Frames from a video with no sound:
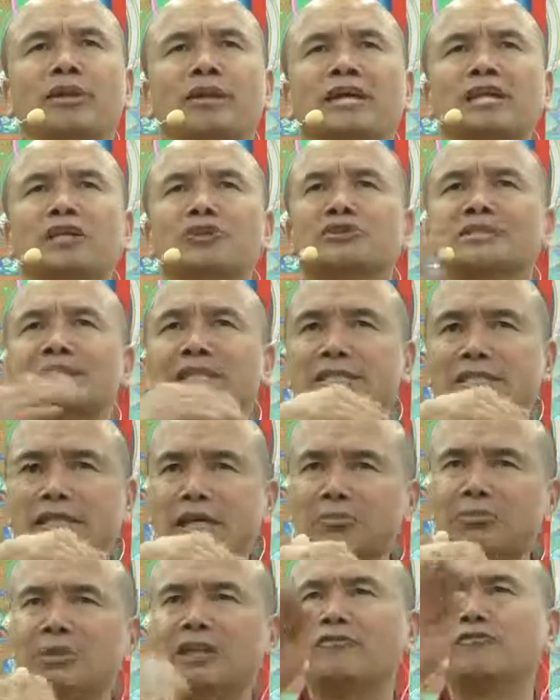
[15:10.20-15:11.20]
he reached the
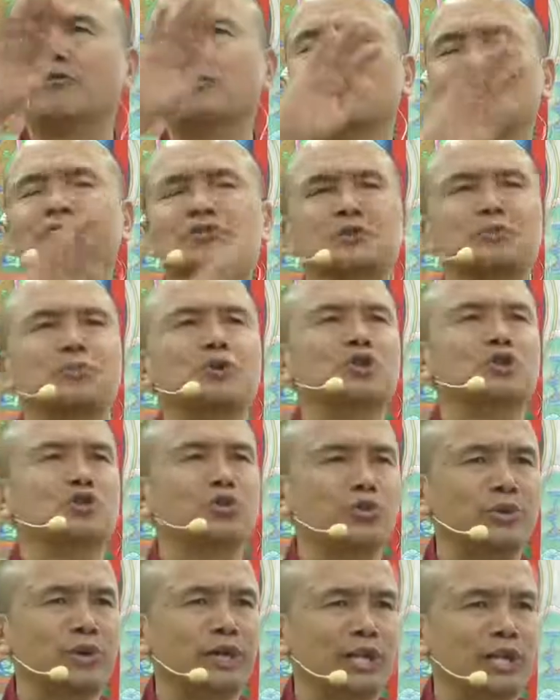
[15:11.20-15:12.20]
same level of
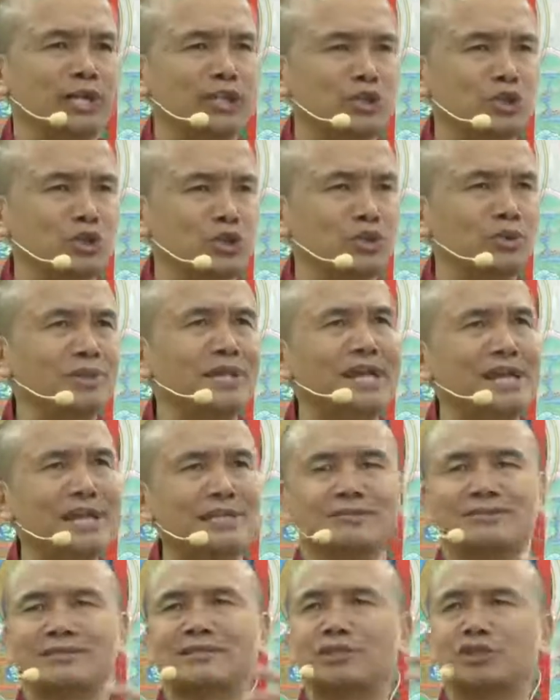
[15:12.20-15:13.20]
spiritual realization
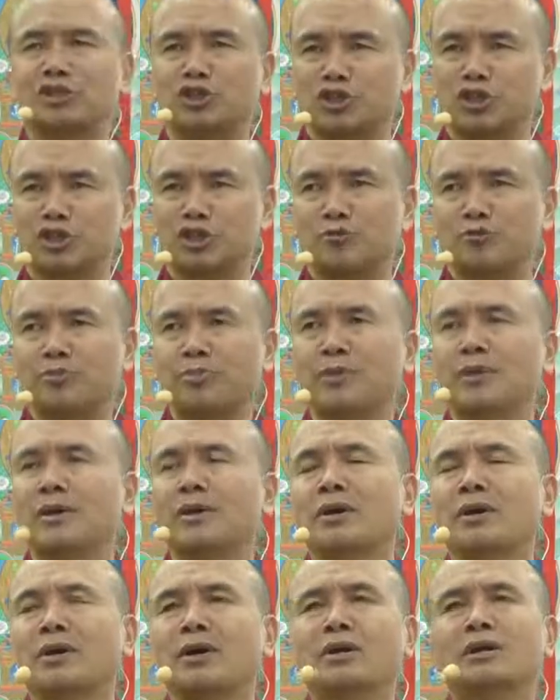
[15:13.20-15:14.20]
as the teacher.
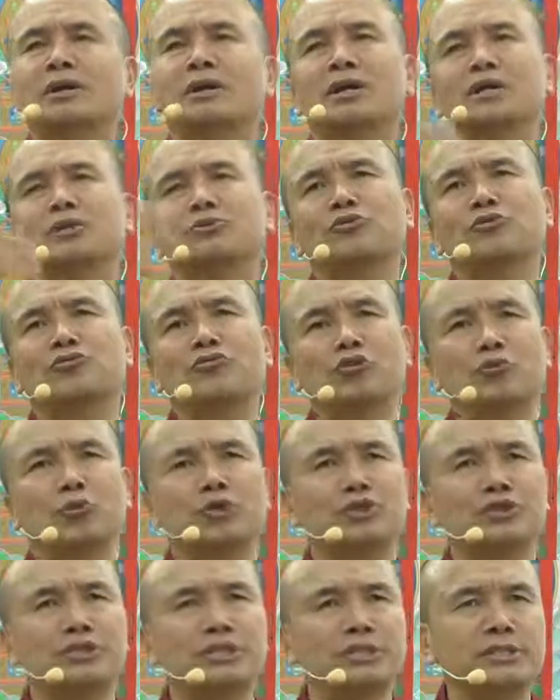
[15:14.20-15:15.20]
And he asked for
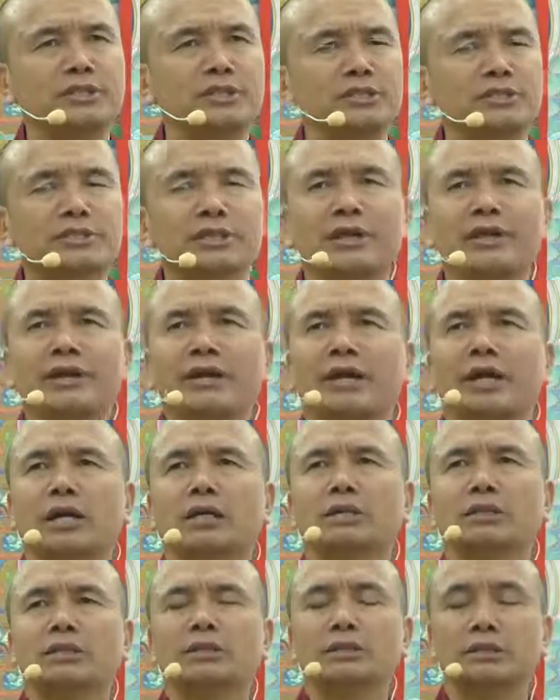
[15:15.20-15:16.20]
more teachings,
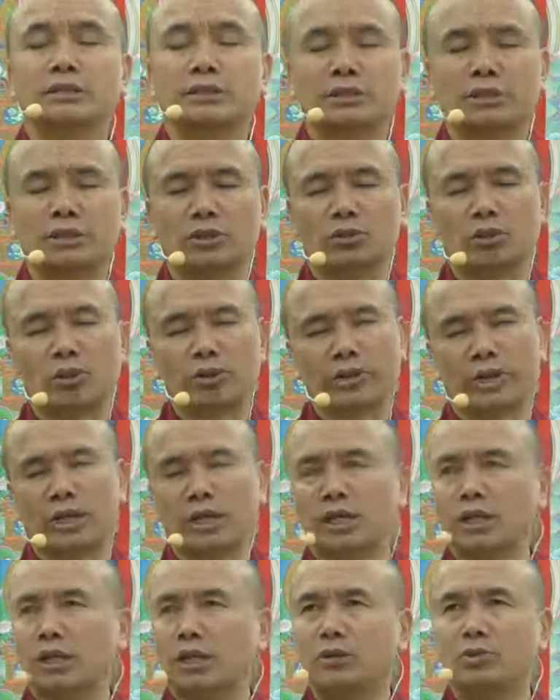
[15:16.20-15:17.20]
and the teacher said,
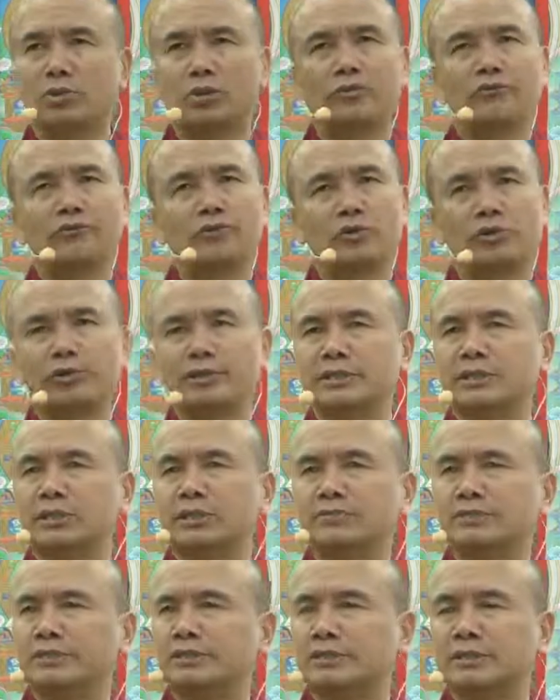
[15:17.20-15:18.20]
okay, now you have
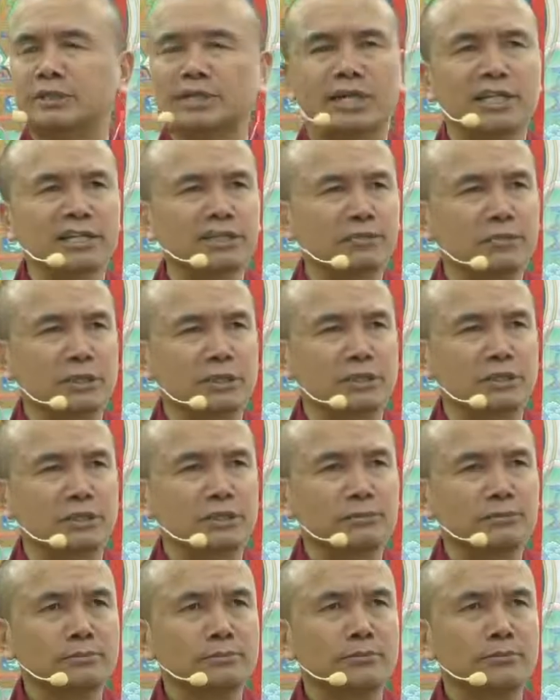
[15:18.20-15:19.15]
already reached the ultimate.